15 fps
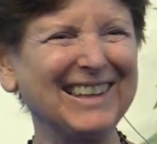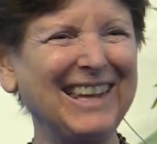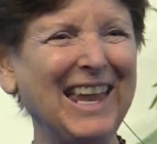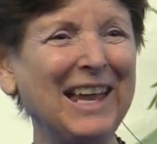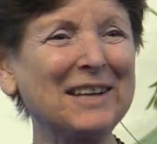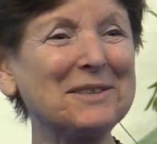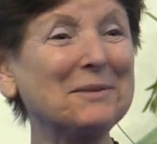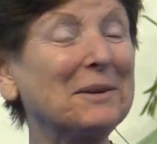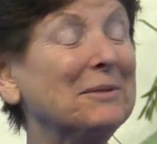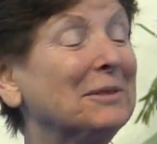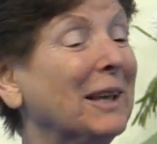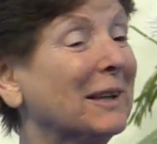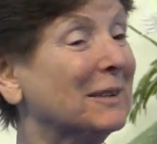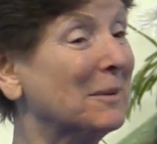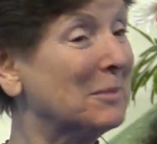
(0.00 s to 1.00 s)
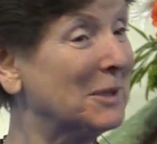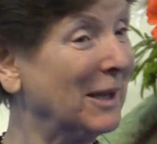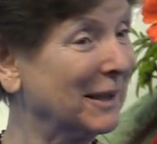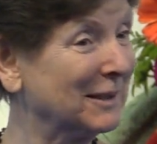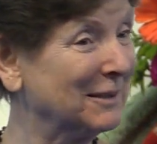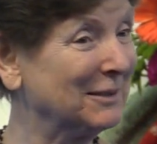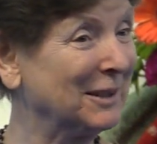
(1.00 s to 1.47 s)
can't reflect
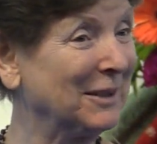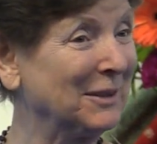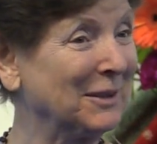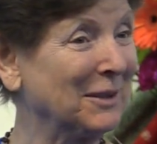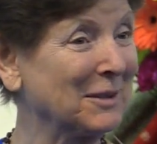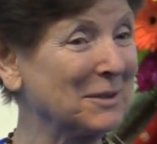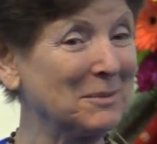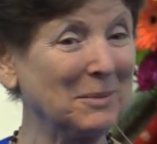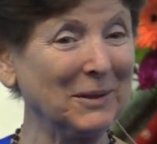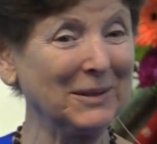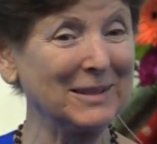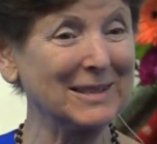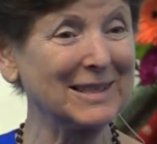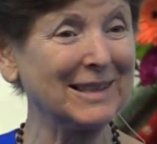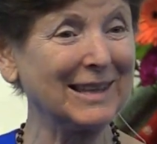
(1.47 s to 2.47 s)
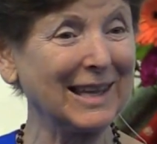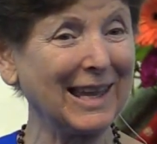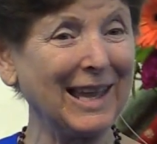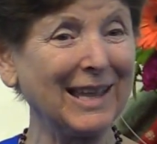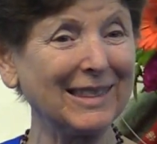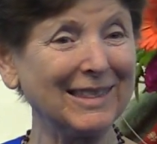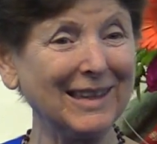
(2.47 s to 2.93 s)
objectively on their experience, and they
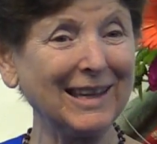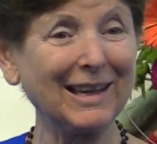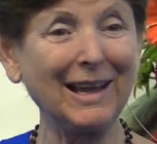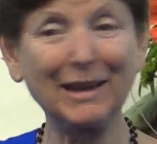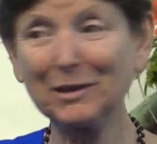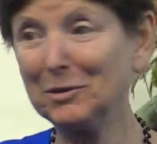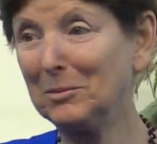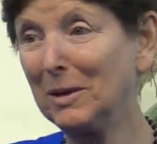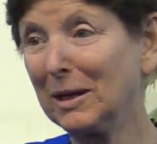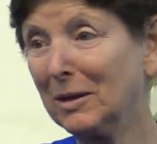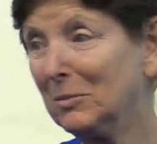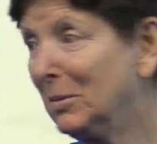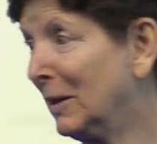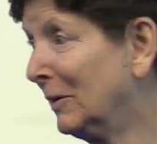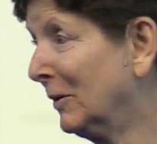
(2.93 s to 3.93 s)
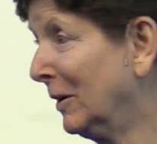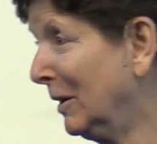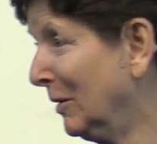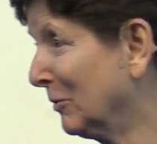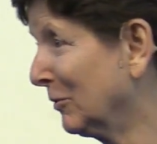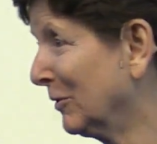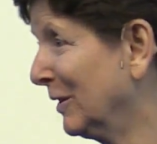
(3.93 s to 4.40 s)
can't think, I could make it better
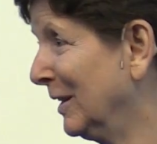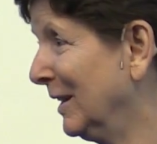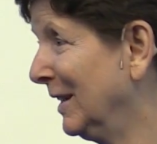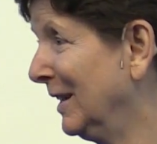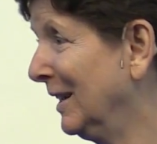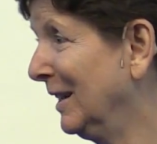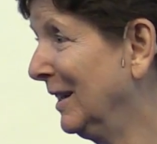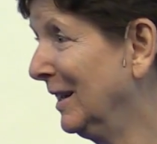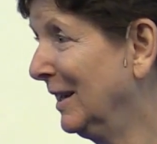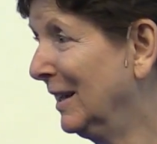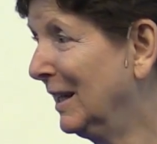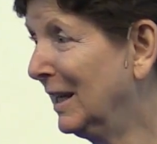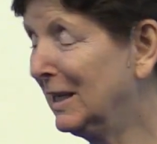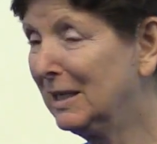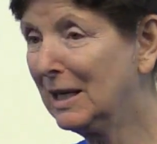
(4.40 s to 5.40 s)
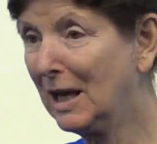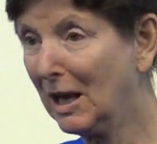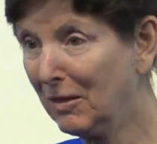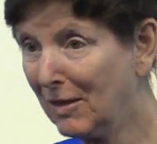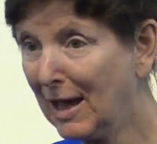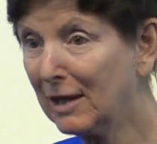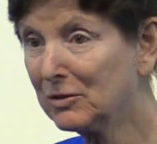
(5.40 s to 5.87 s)
if.
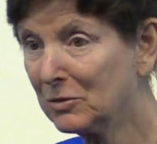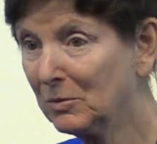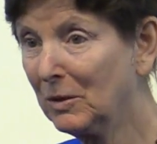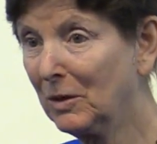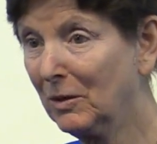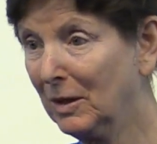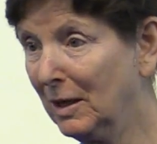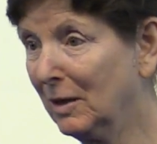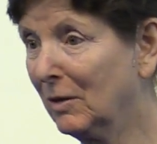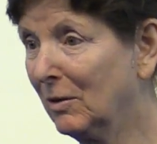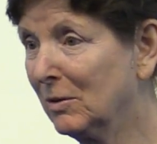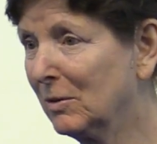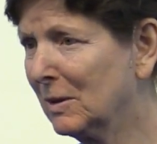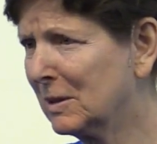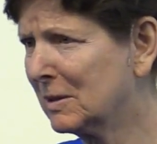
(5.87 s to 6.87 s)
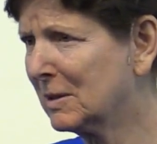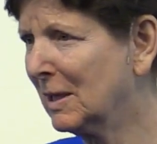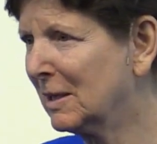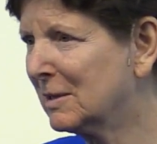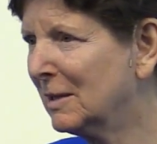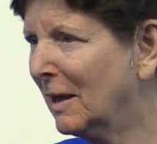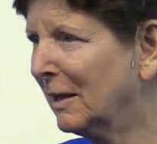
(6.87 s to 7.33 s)
And that's where ego,
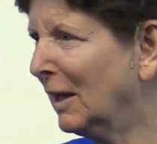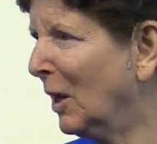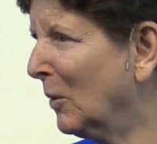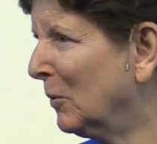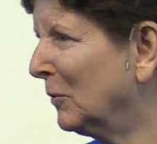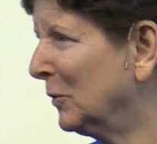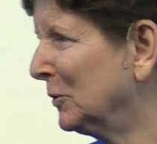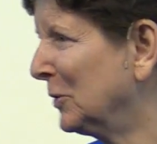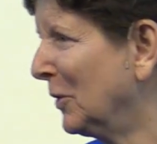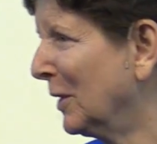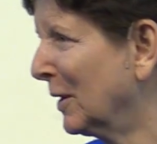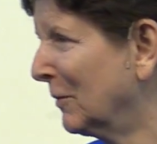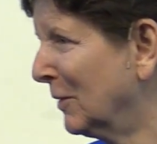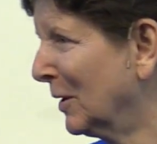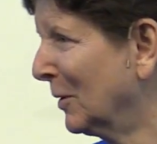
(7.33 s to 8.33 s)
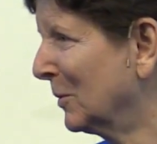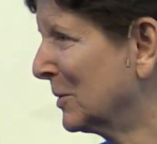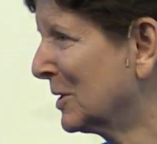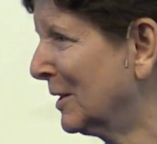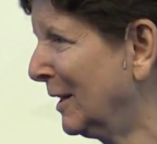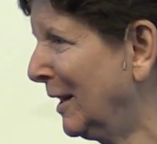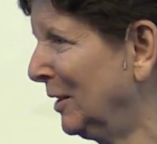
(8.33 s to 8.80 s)
it's not helpful to think of ego
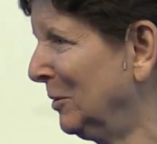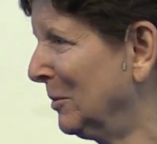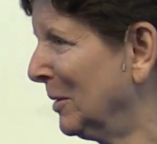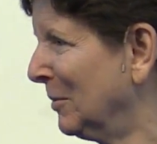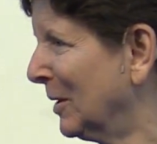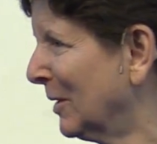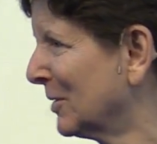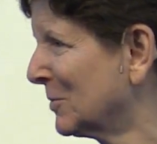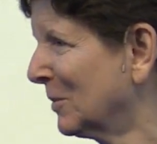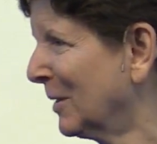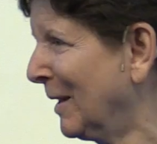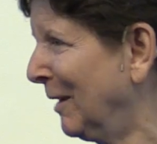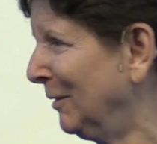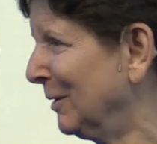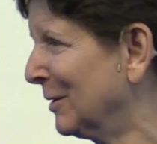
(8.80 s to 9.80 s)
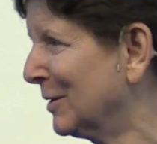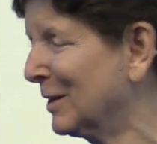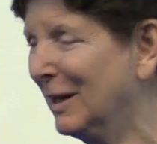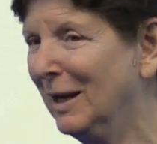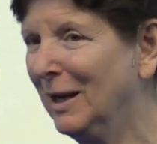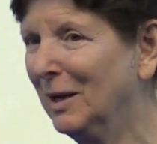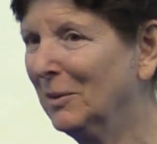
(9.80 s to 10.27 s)
as an enemy, because without it,
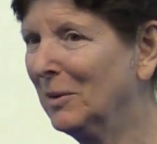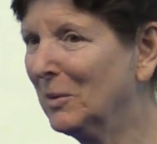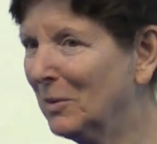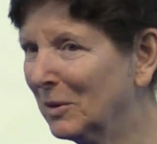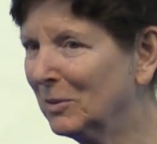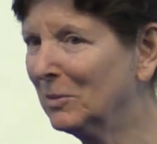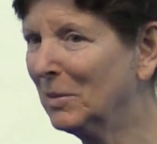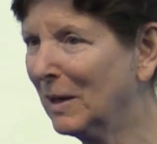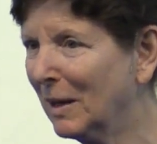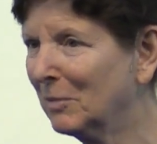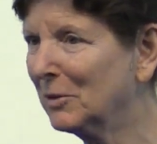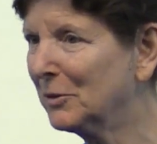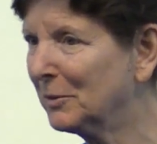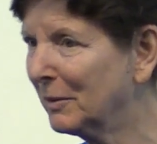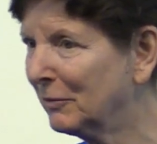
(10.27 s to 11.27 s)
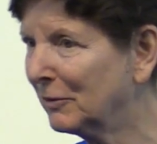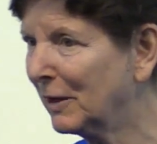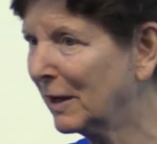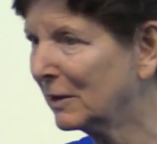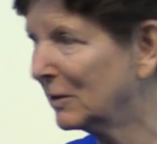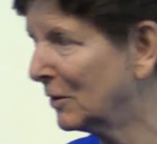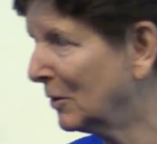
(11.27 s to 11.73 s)
we wouldn't be able to
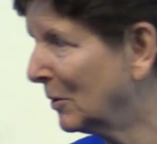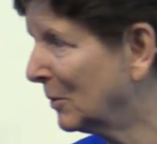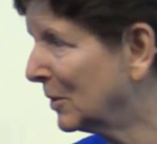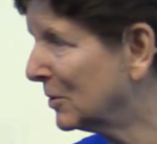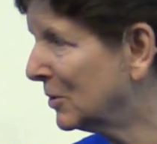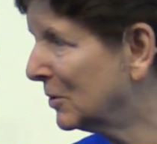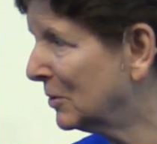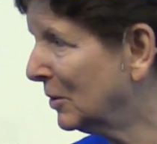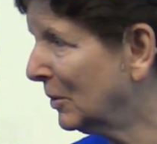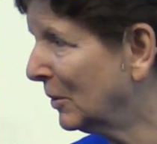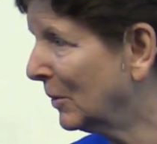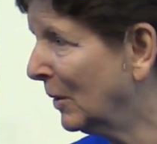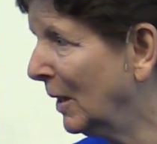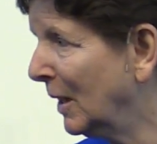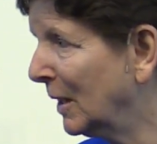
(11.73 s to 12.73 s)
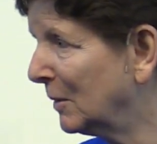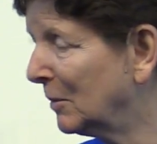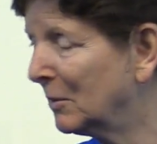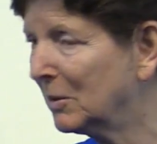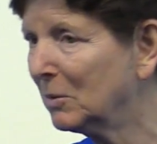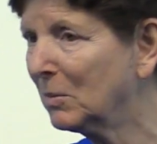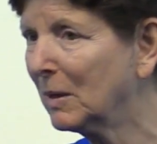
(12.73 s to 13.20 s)
reflect and know what to do. We
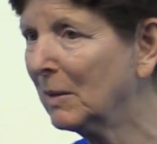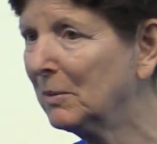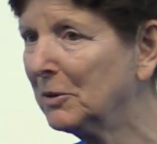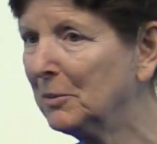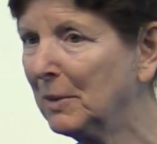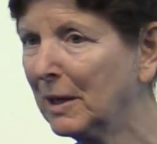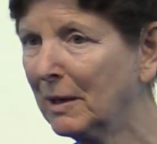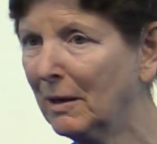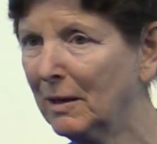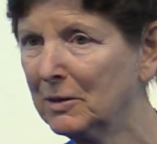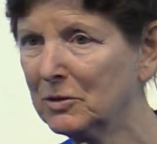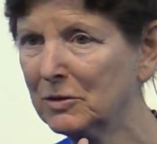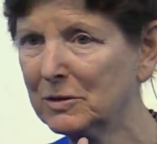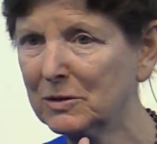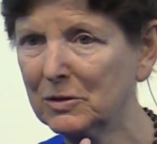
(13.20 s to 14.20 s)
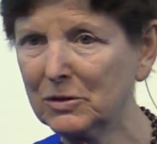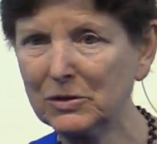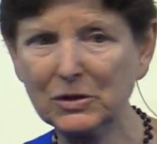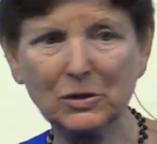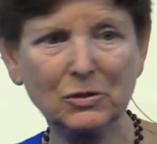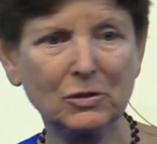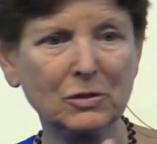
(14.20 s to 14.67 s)
wouldn't be able to make conscious
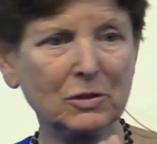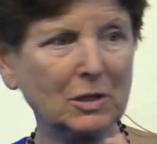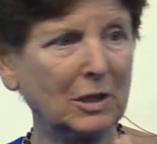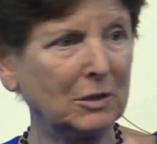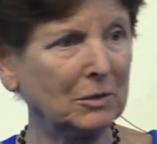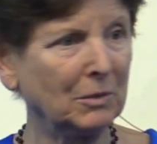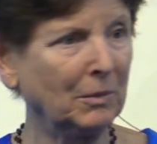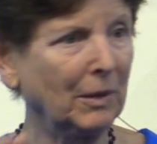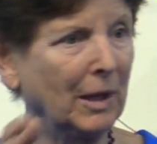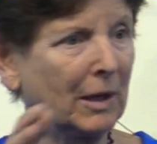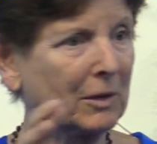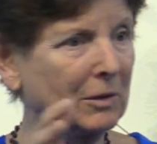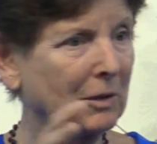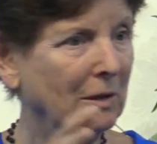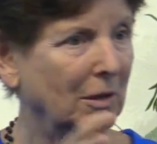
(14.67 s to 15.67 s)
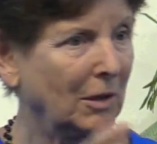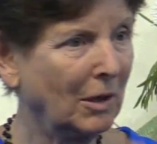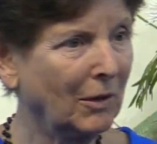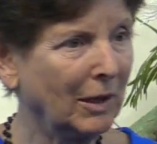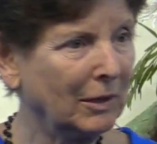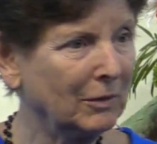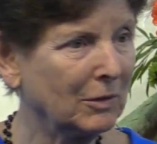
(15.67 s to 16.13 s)
decisions and direct
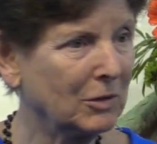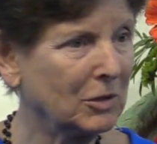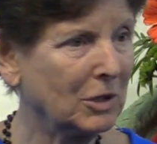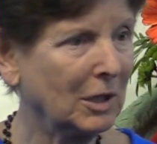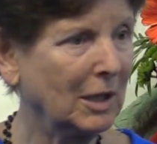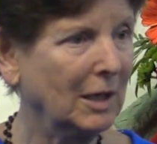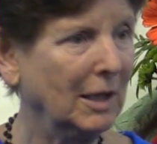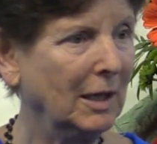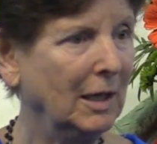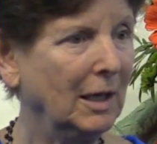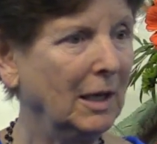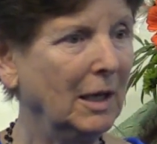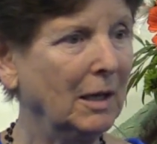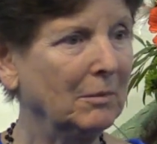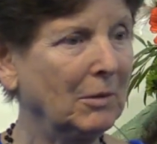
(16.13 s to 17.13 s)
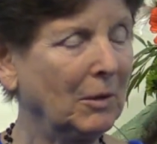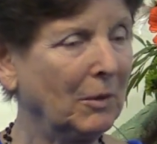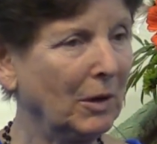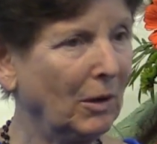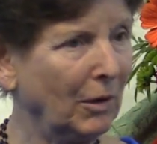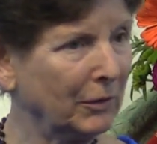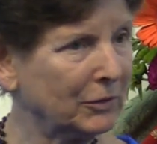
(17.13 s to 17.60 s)
our energy. But
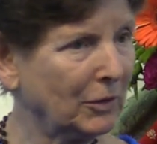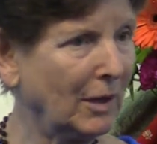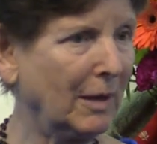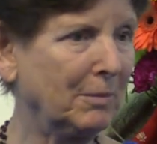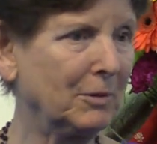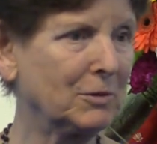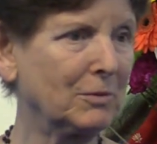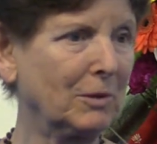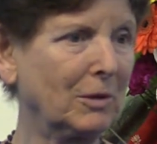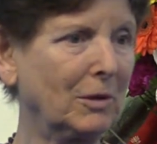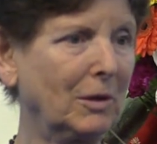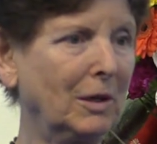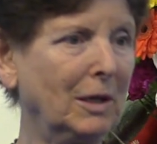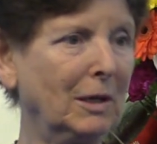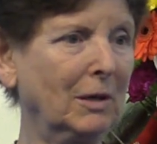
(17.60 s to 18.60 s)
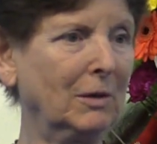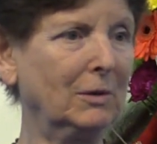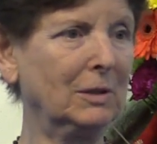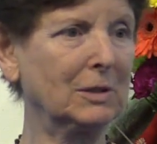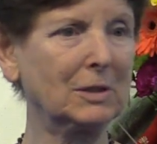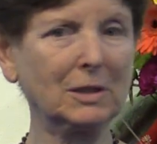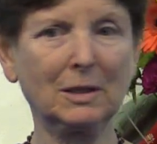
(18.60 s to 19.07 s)
what also happens with our ego
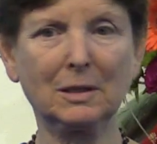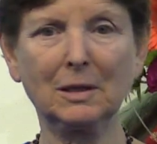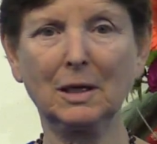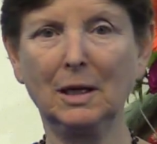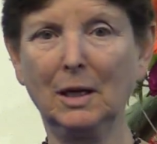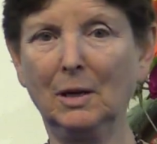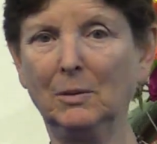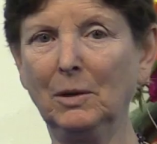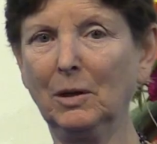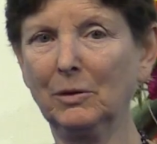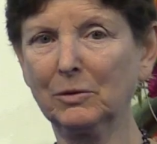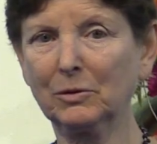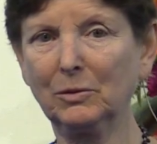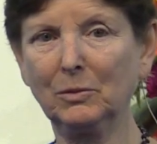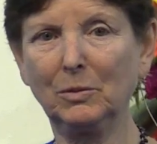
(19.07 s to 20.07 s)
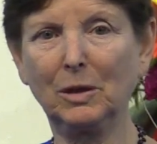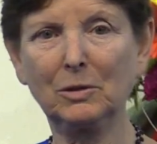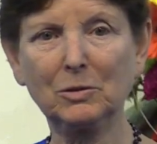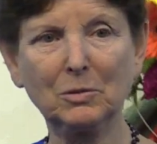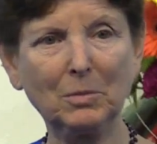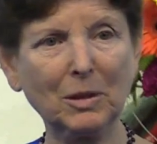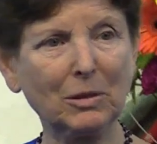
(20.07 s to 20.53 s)
is that we also
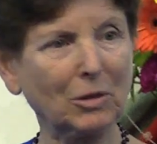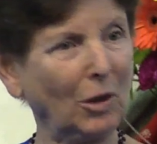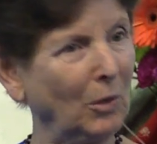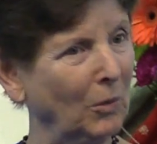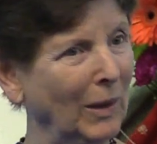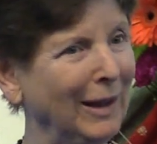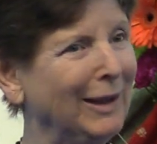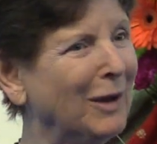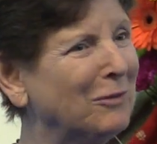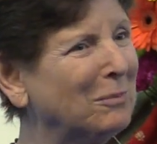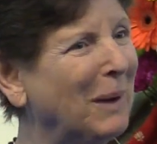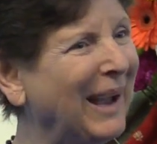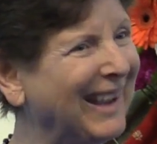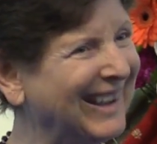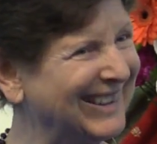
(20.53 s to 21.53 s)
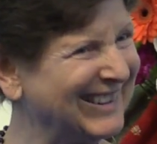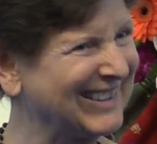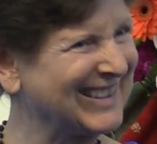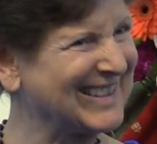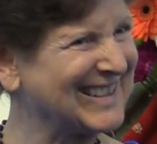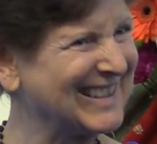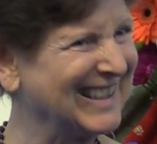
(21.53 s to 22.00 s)
want to be thought well of by
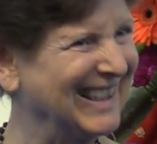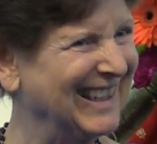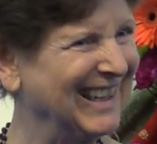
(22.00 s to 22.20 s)
others.